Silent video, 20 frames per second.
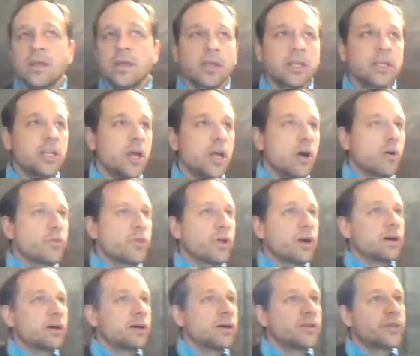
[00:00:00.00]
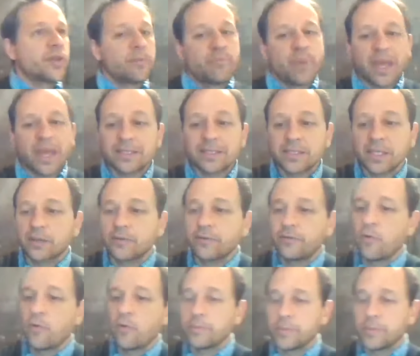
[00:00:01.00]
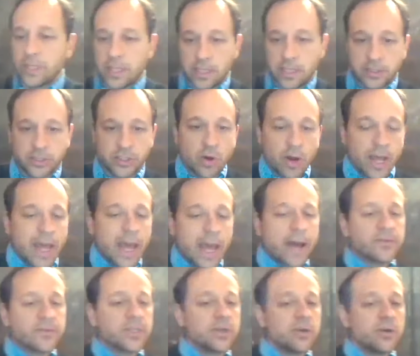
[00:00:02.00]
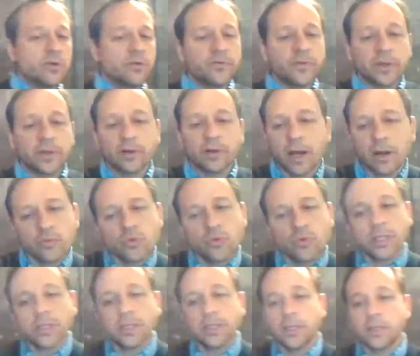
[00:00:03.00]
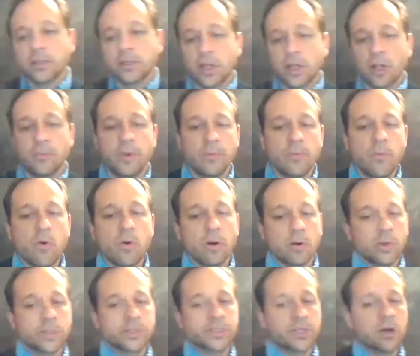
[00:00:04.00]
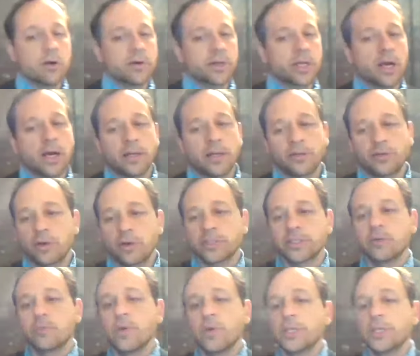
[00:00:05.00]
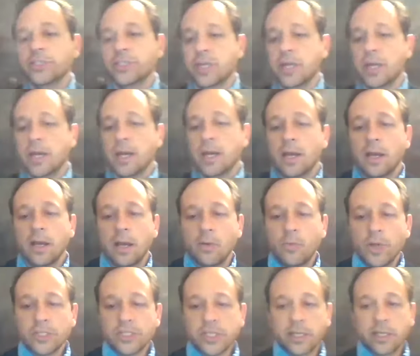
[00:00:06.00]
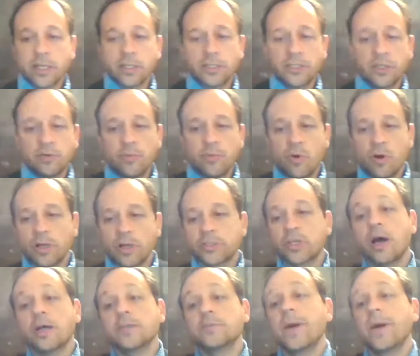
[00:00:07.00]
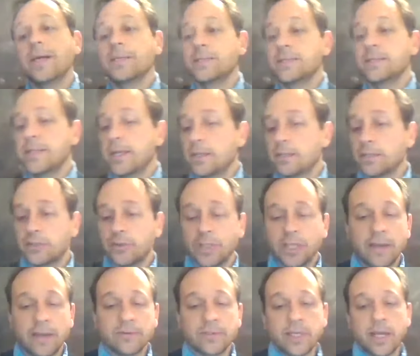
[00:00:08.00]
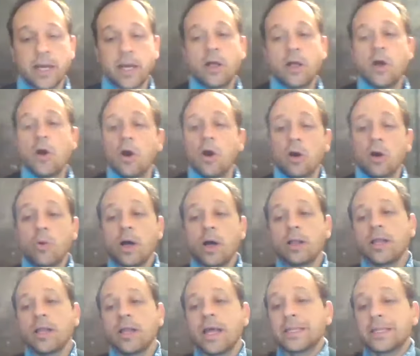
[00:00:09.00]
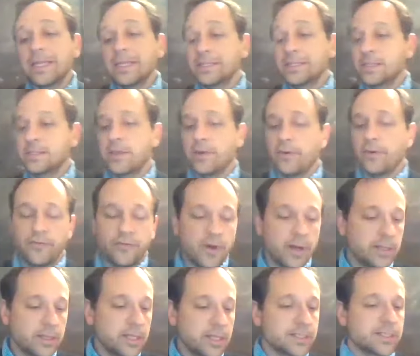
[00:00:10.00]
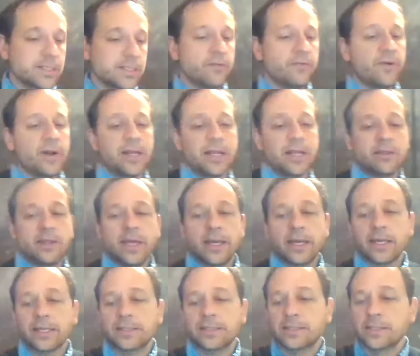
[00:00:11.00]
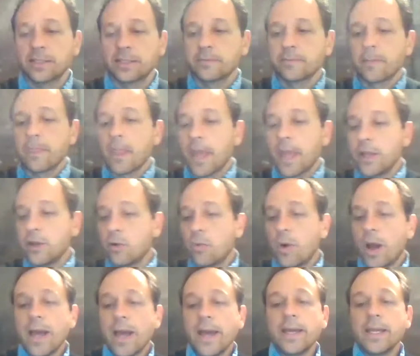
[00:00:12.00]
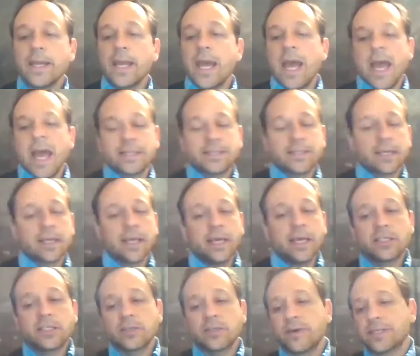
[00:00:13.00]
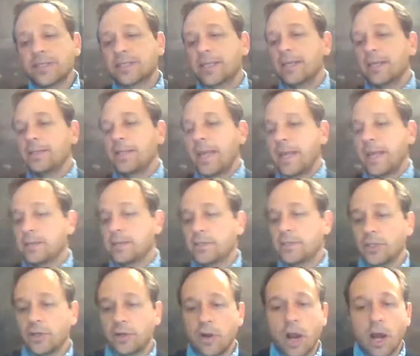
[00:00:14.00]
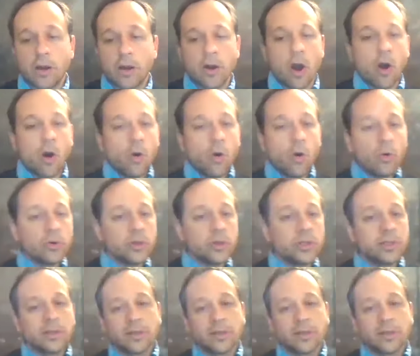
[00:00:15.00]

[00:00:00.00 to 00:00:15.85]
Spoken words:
you know, the basic formula. So I have to figure out really a little bit more what's going on, Doris. I wish I could do more. It's caused by a sedentary lifestyle. Well, this is the funny thing. It's, in a way, it's like each of us can answer our own